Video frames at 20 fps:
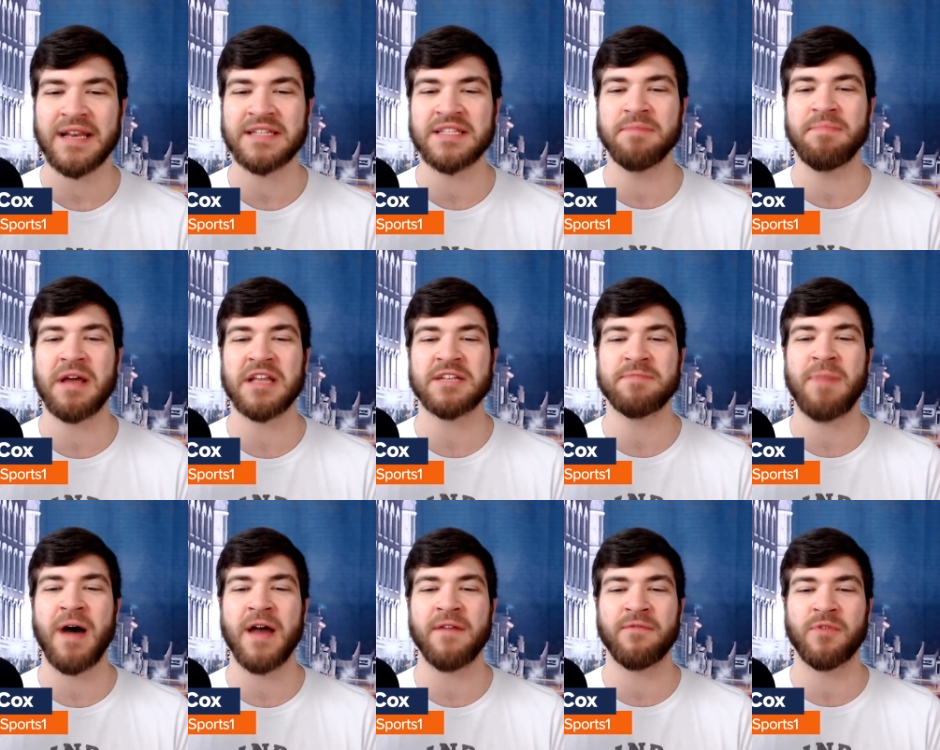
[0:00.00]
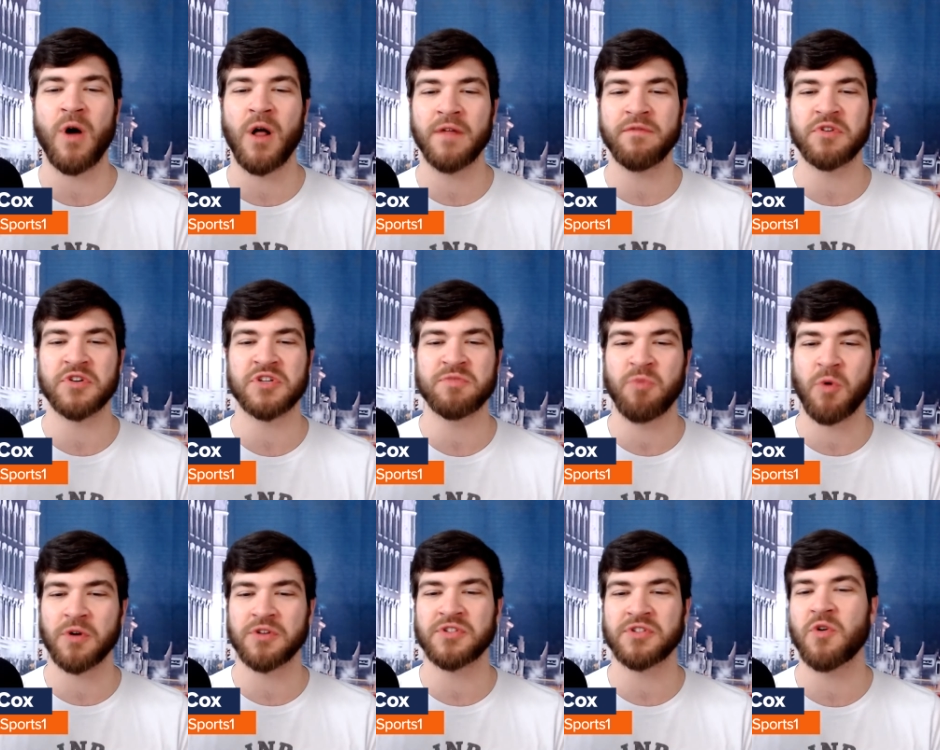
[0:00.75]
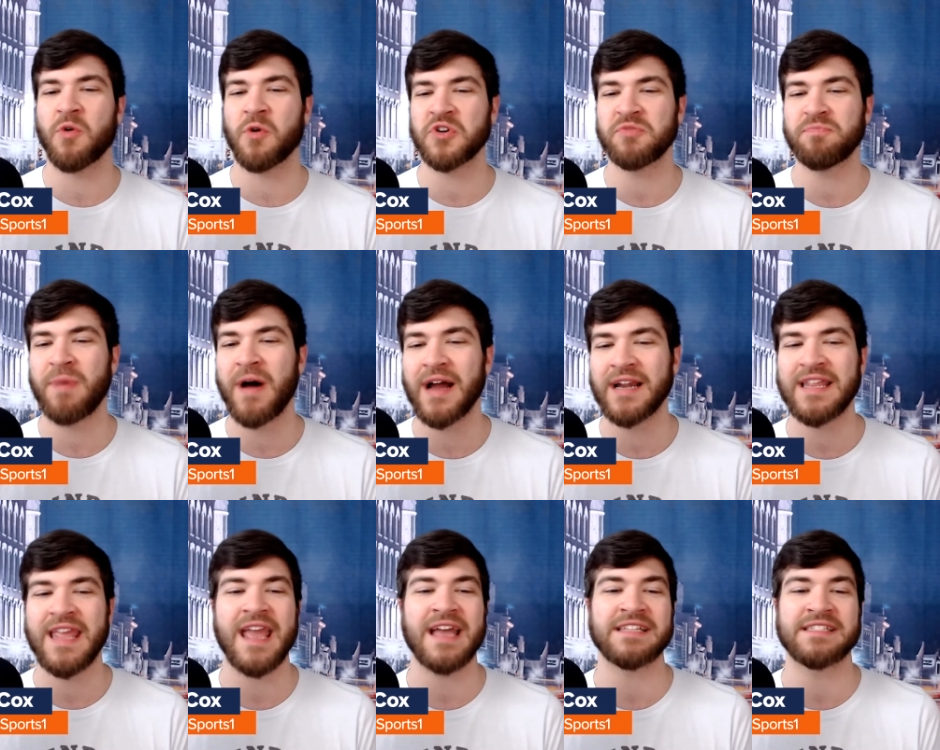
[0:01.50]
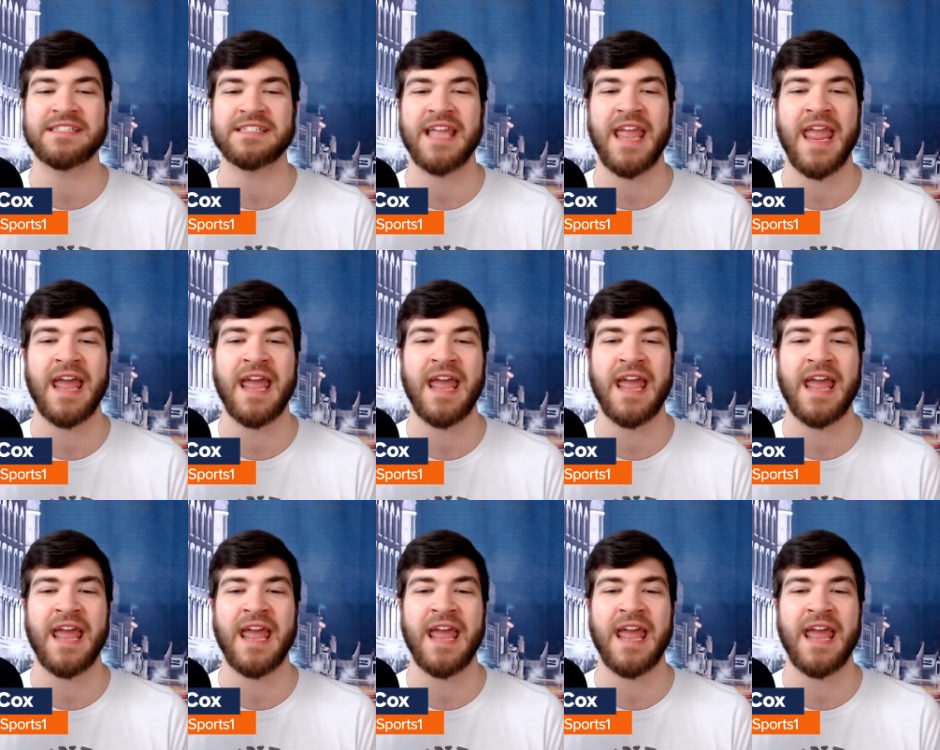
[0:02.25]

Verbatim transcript: It's the best spot for all of your sports scores, podcasts,